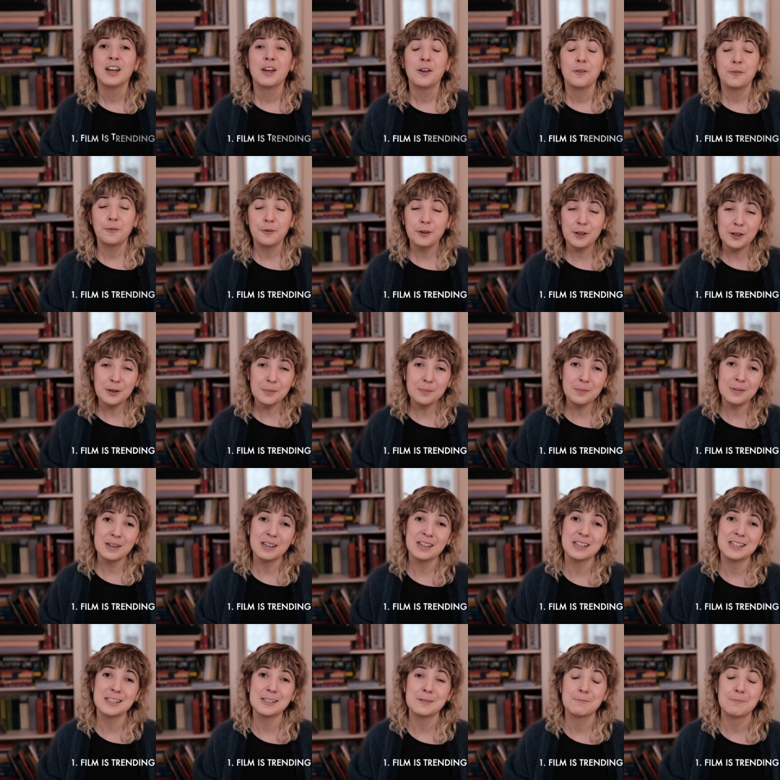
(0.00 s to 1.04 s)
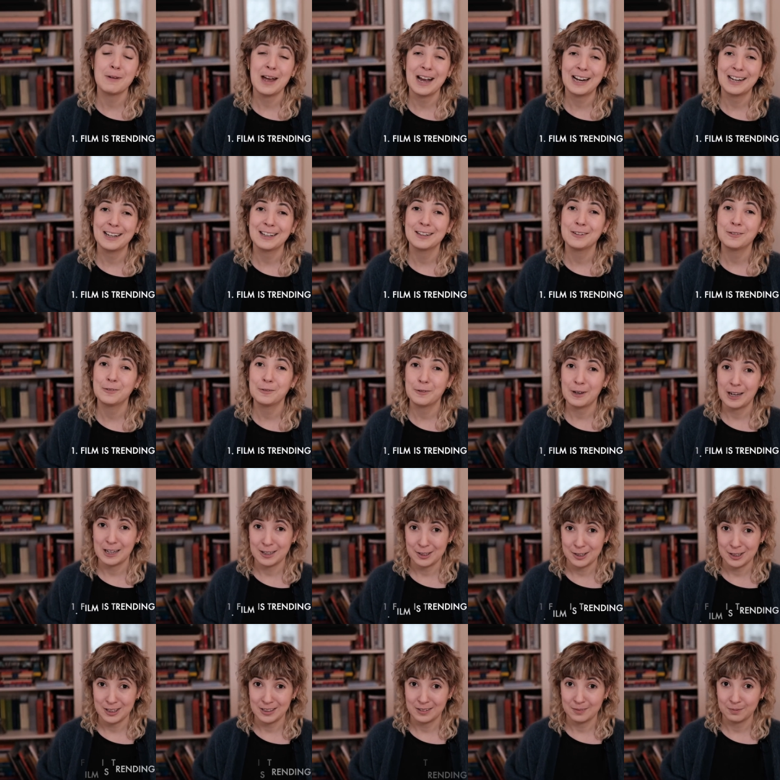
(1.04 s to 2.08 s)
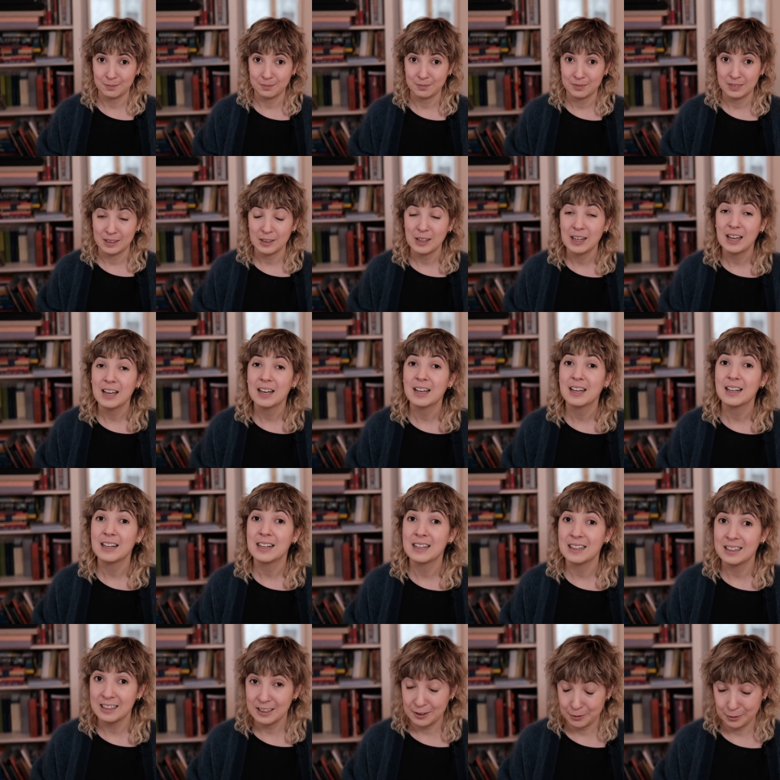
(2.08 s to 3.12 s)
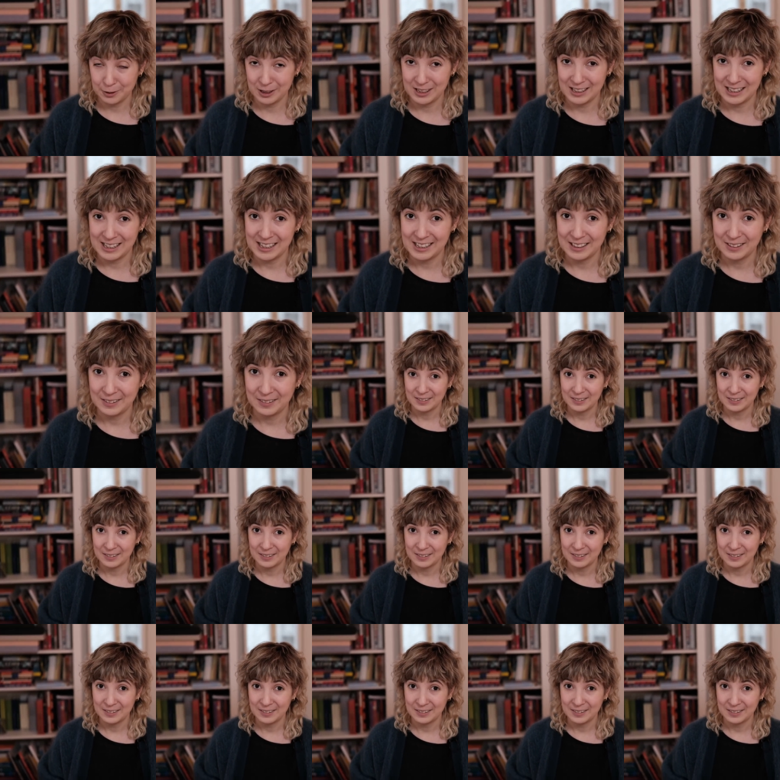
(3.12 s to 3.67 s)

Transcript: film is back in fashion. Literally.